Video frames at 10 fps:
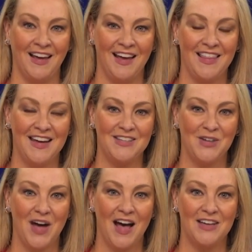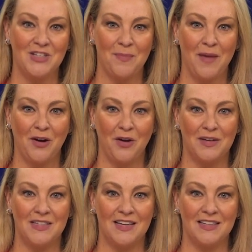And that is your IG Macro
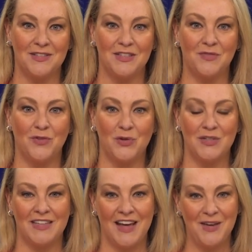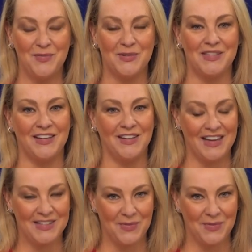Intelligence for today. We'll see you next